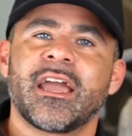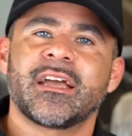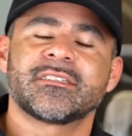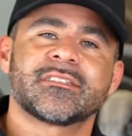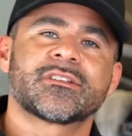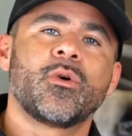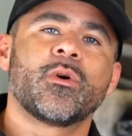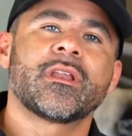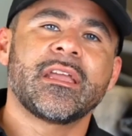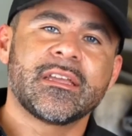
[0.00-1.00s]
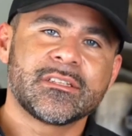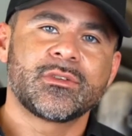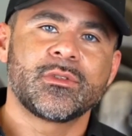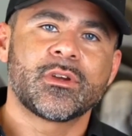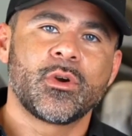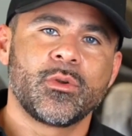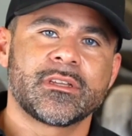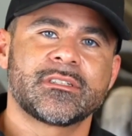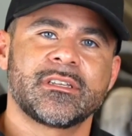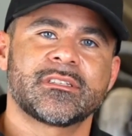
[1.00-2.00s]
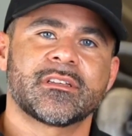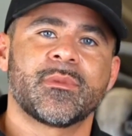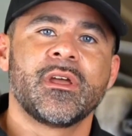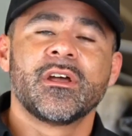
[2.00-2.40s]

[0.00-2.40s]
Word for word: gases going into the cooling system.